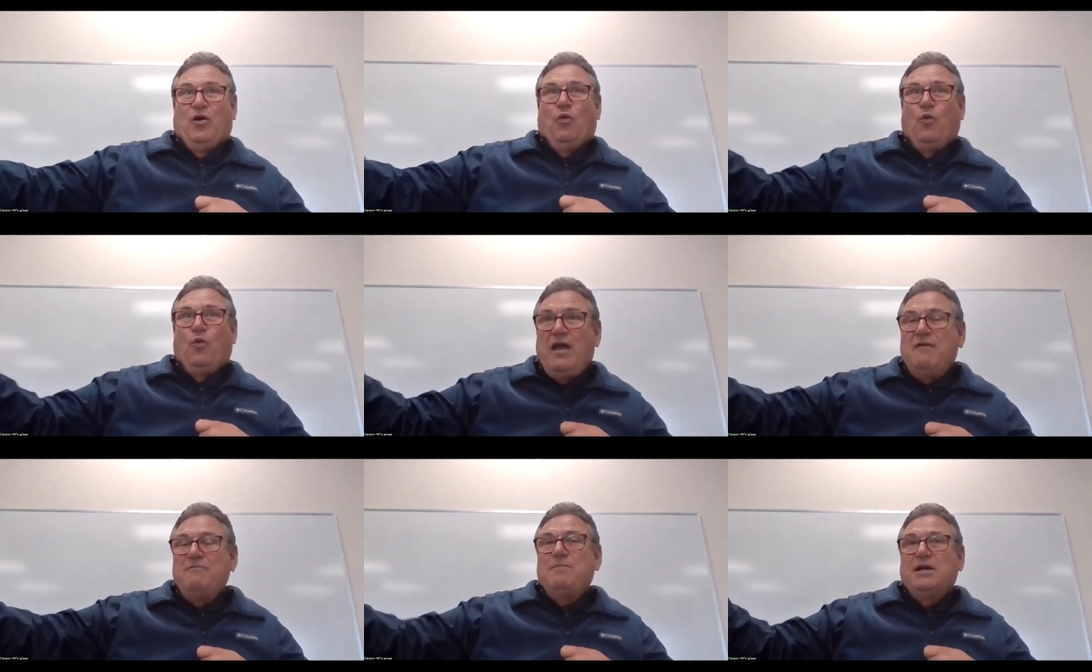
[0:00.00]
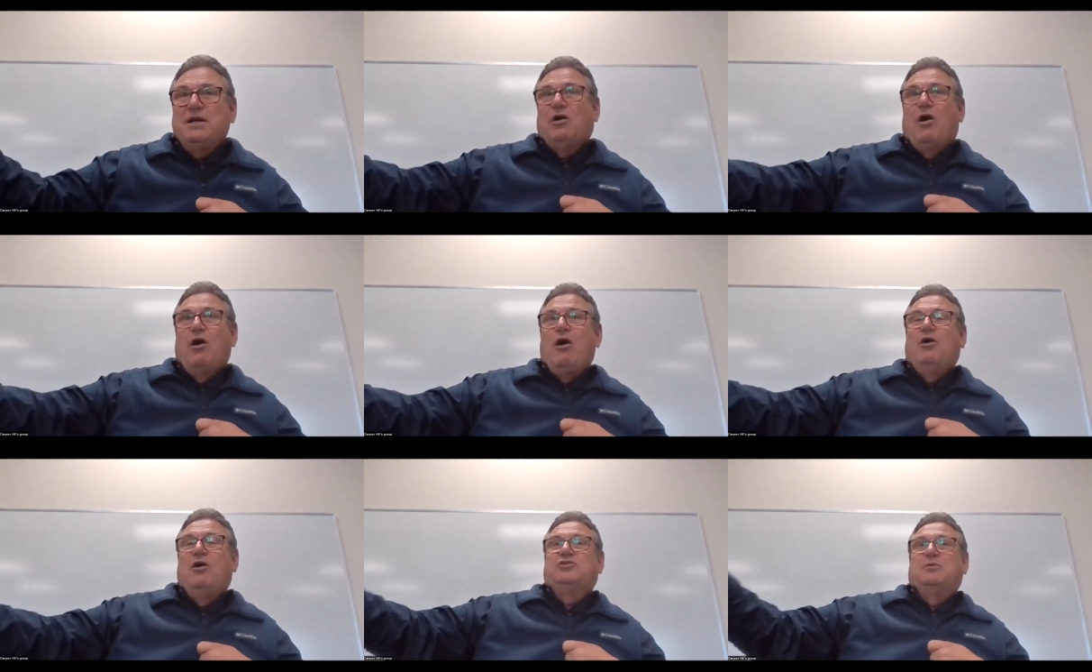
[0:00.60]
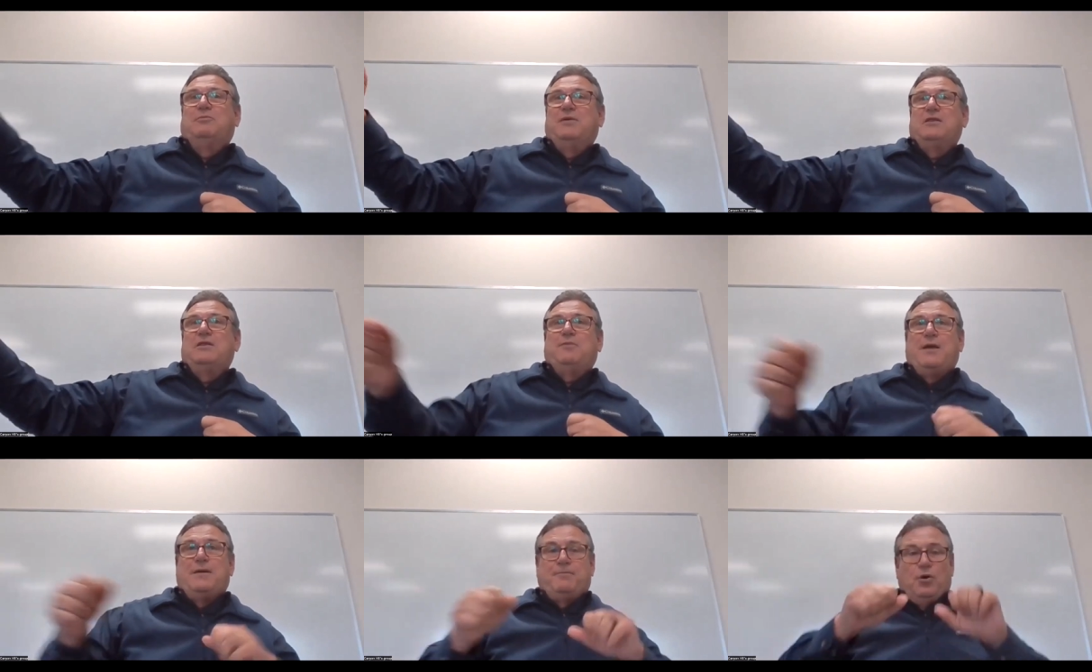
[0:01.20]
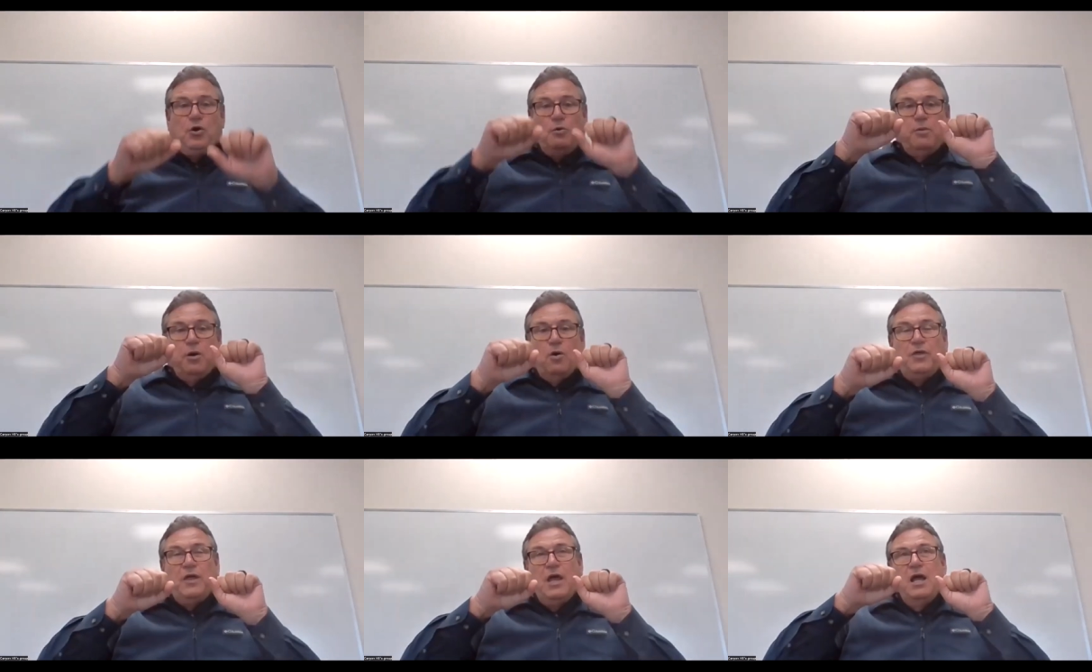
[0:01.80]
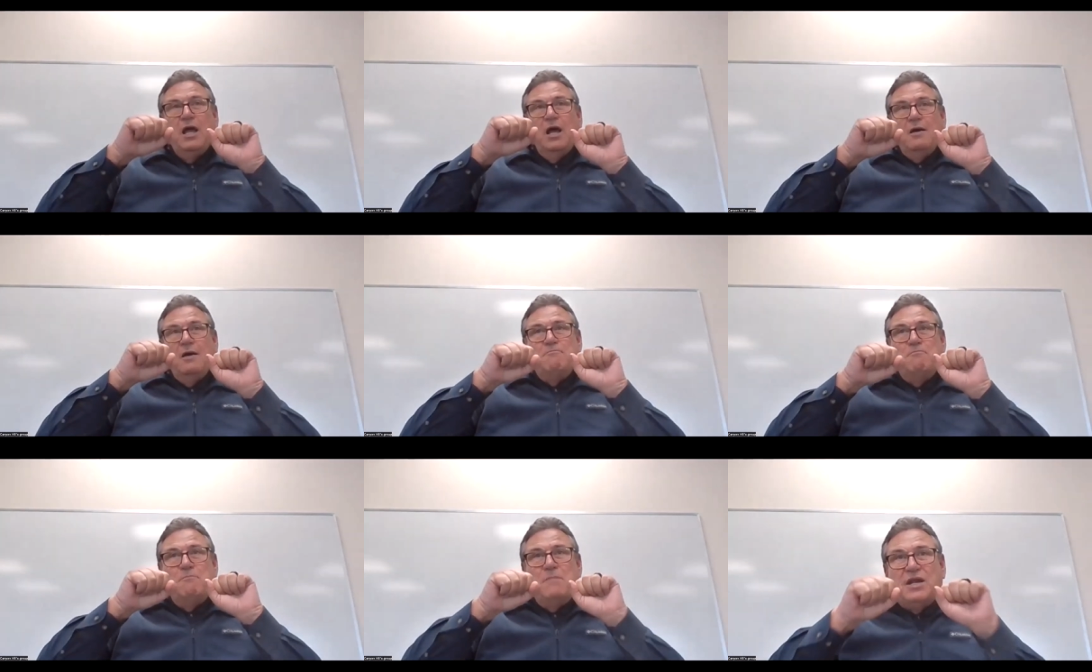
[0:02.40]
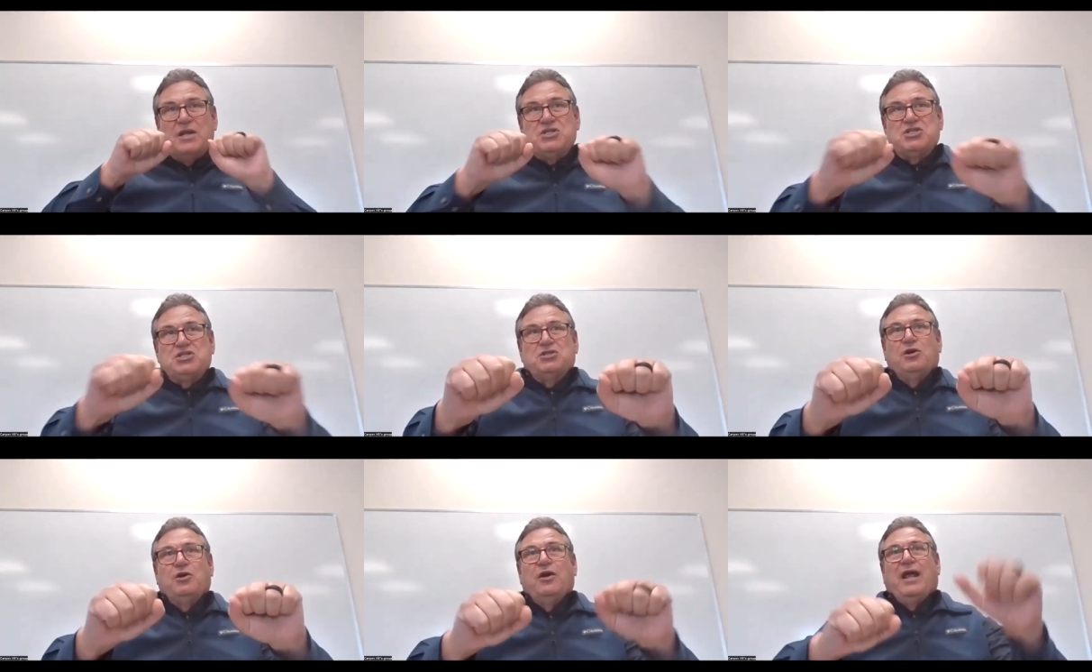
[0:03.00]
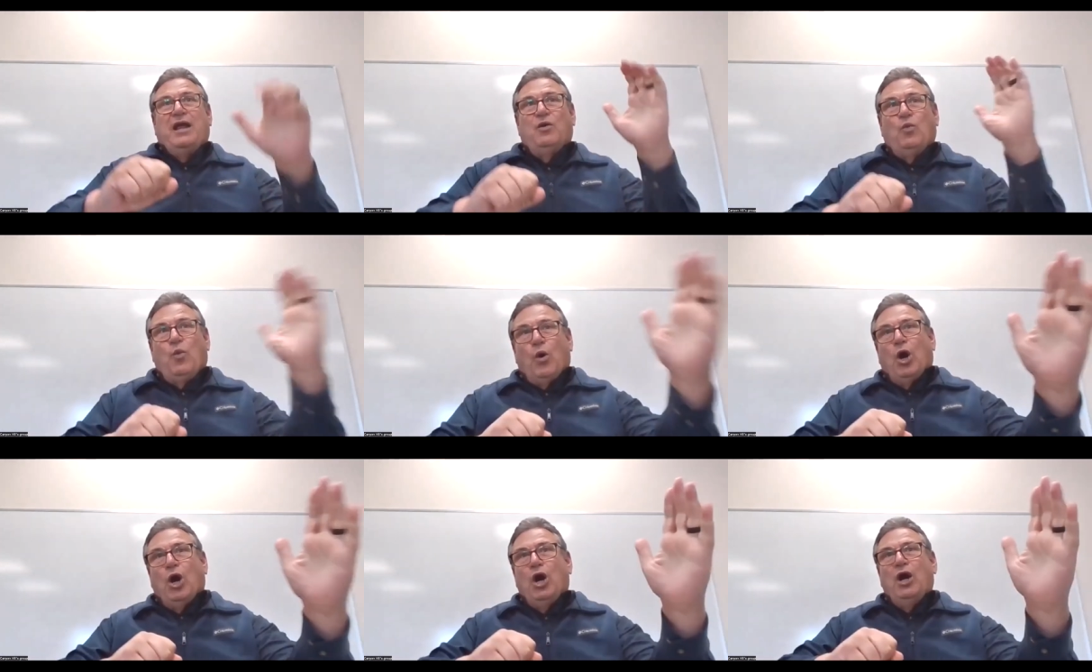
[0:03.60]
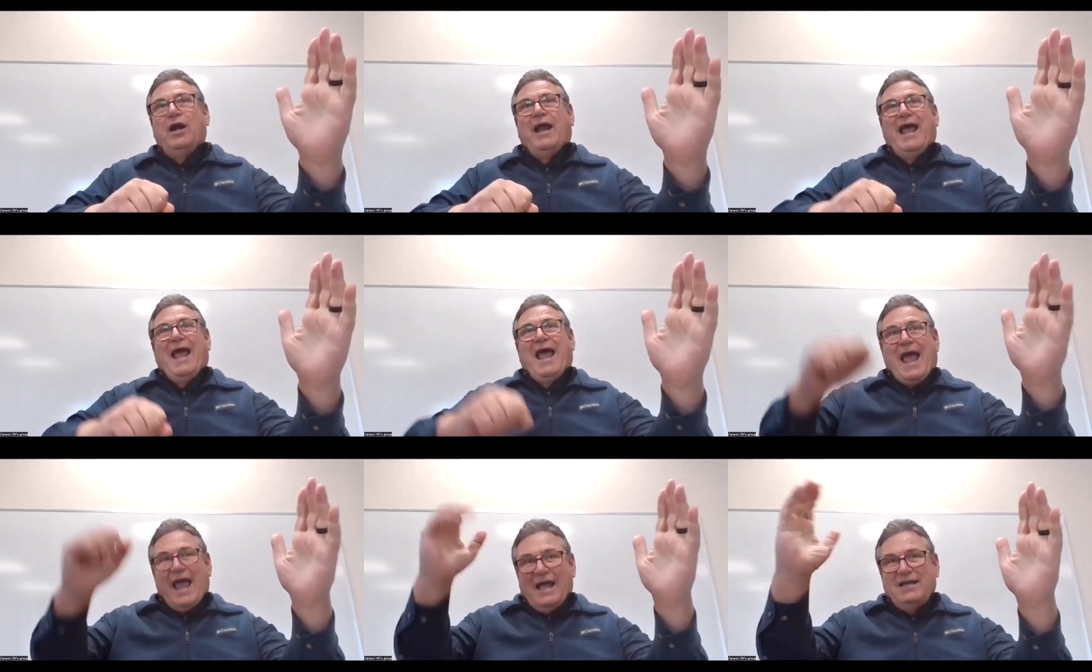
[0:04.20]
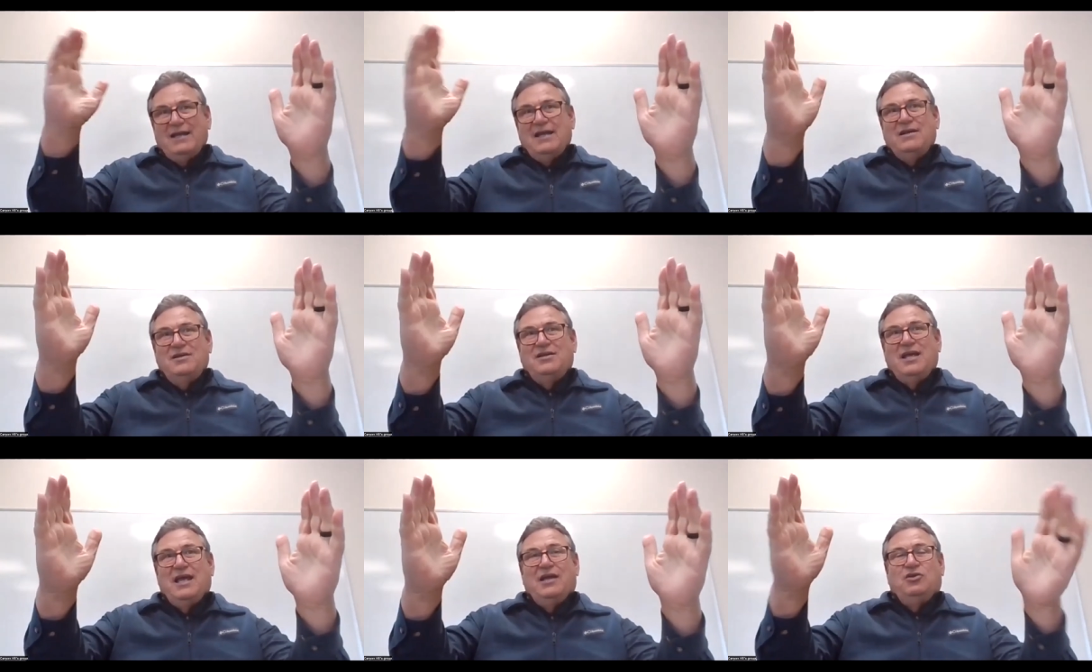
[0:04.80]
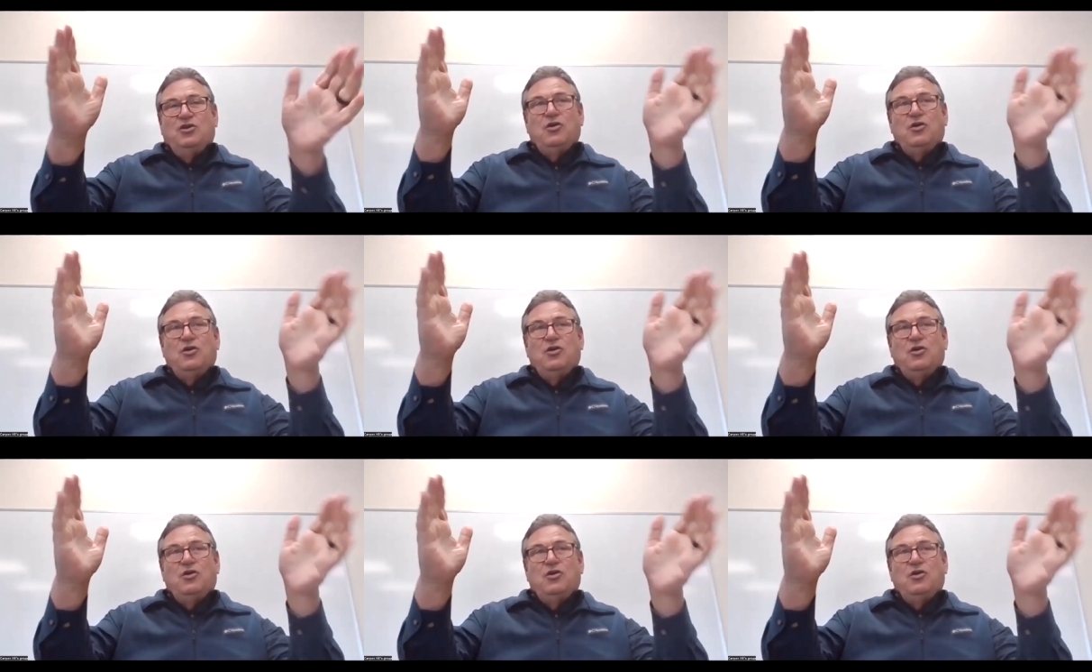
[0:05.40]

We've been called to be the people who both minister in word and in deed.